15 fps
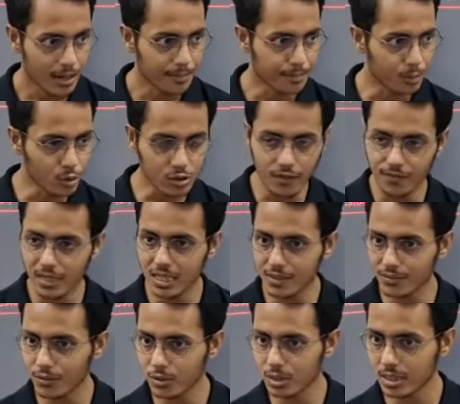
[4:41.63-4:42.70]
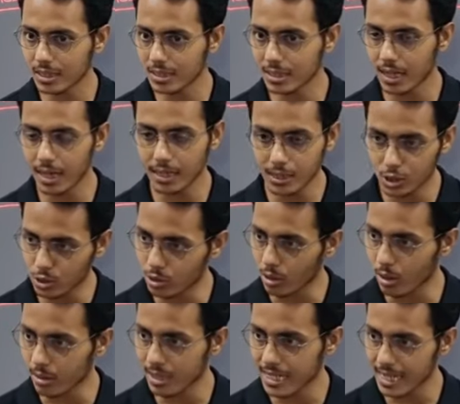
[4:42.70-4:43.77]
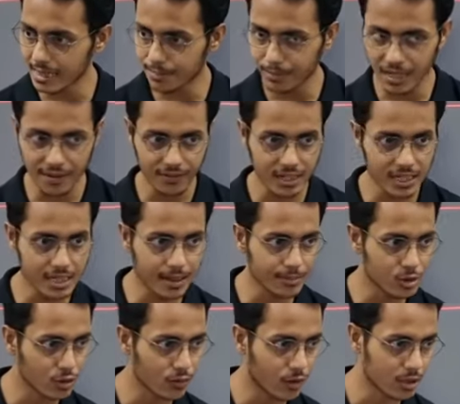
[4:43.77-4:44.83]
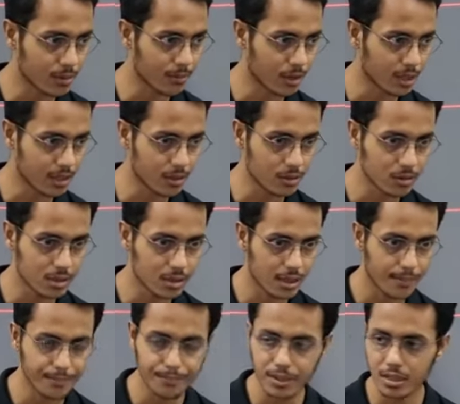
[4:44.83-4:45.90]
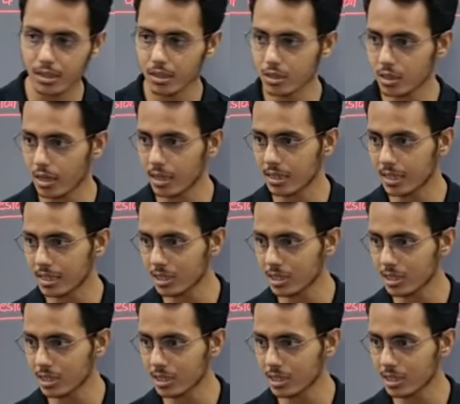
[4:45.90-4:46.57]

Both of these forces are strongly at play when it comes to water molecules because the